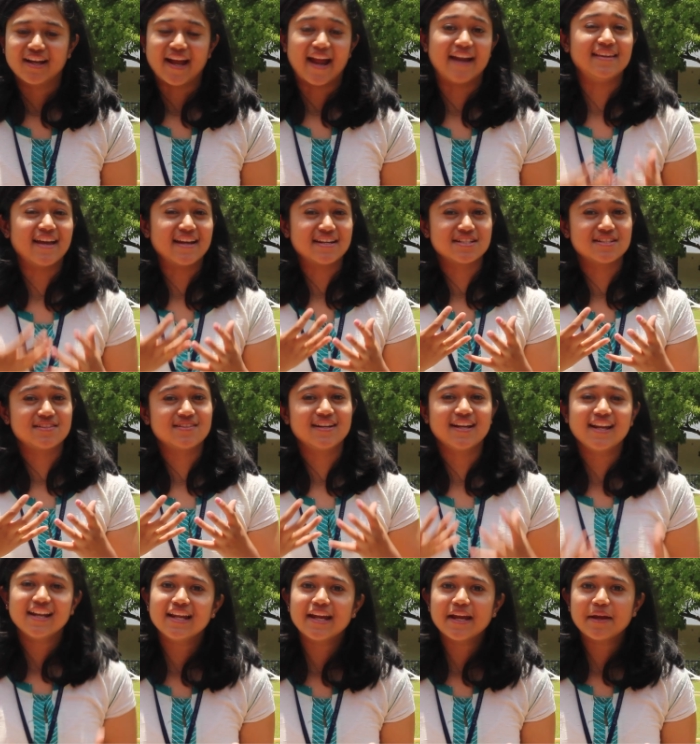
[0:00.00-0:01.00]
and that is
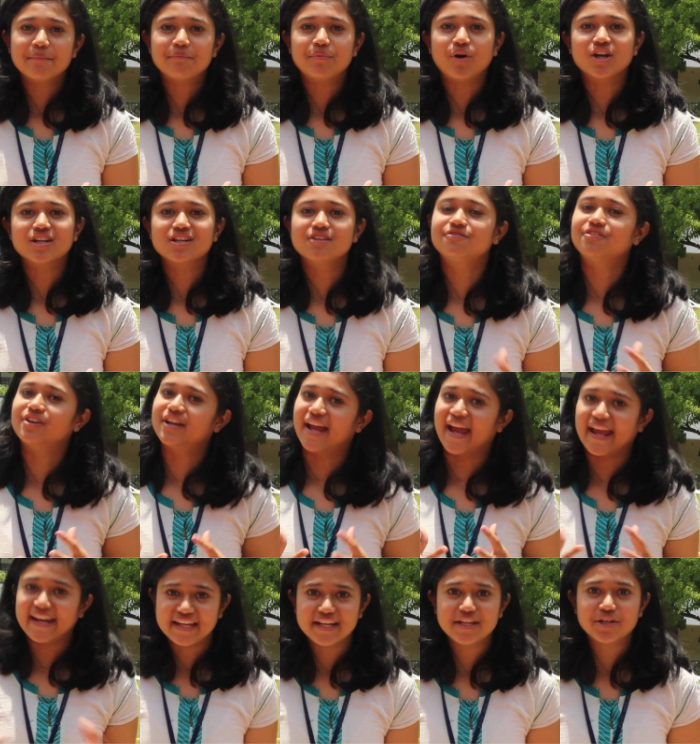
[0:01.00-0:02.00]
really important for
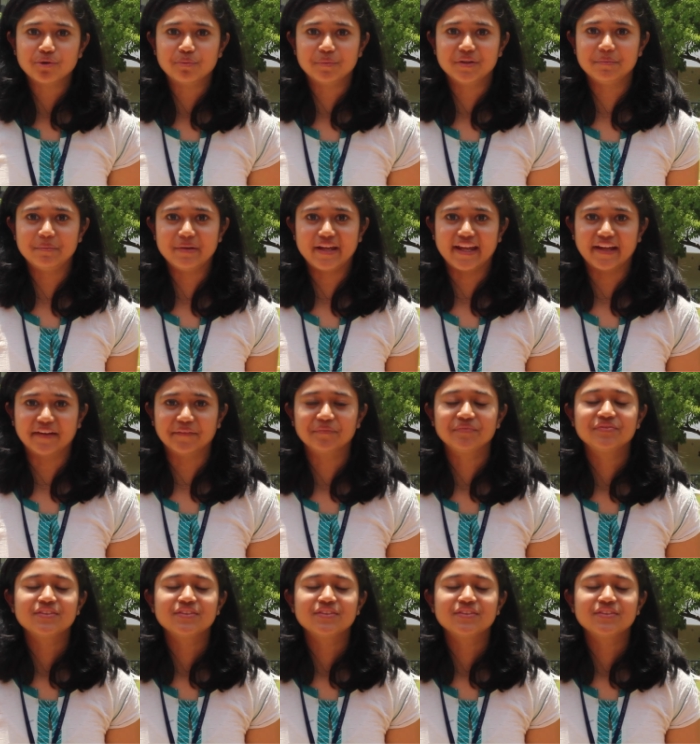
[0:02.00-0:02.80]
any human being.